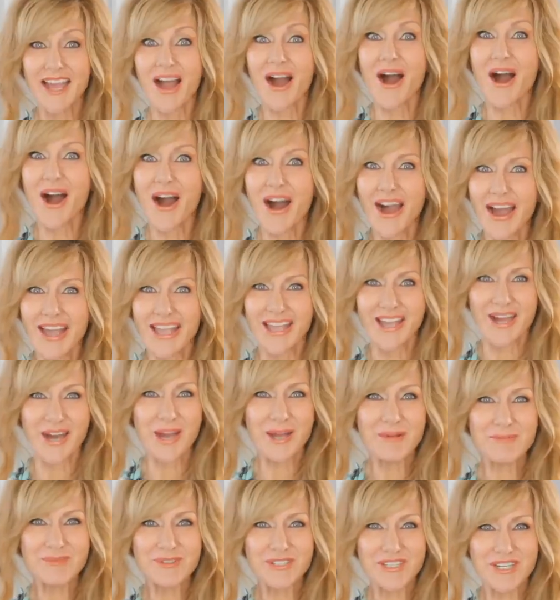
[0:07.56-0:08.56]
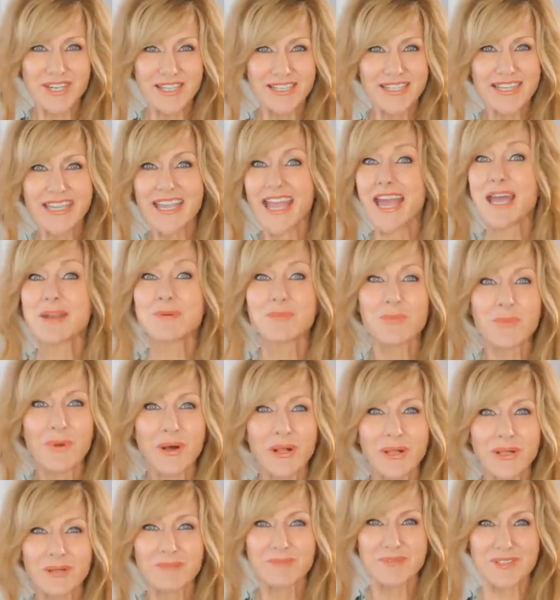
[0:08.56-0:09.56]
Hi, I'm Shelley and
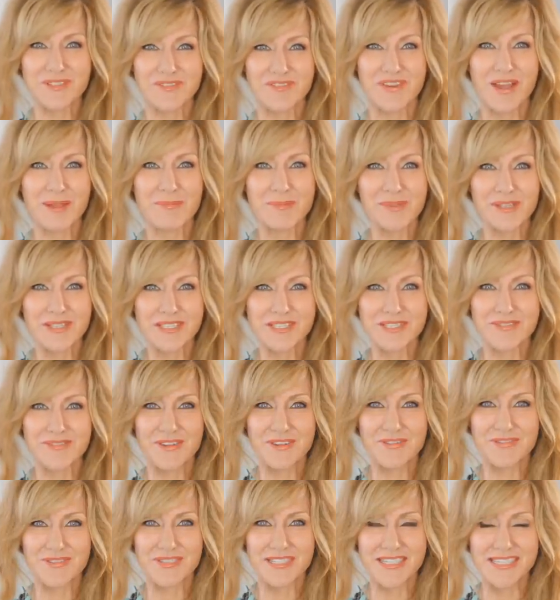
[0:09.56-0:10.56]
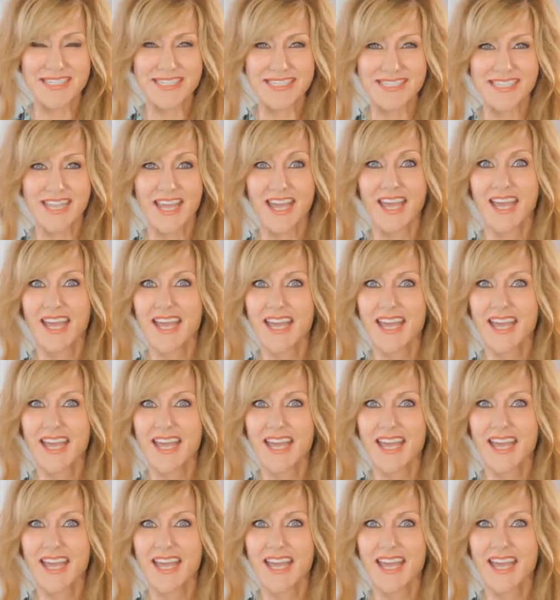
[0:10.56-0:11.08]
welcome to Fabulous 50s.